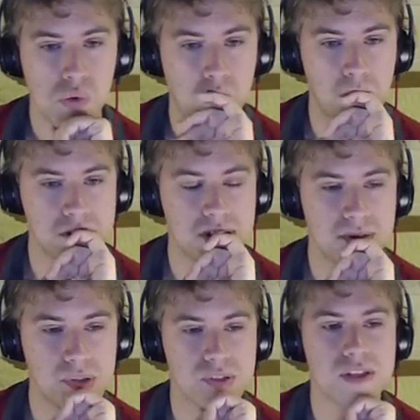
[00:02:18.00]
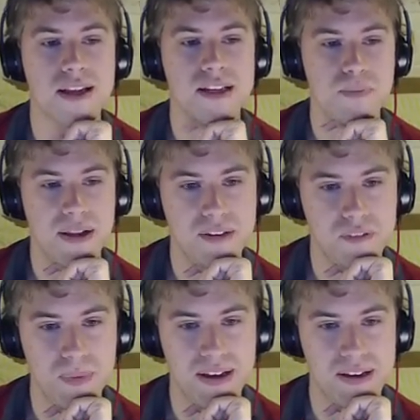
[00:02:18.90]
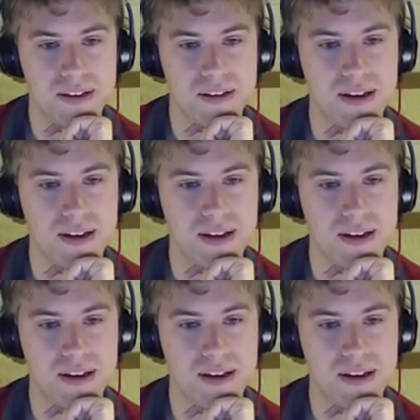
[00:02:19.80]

What's the next play from here?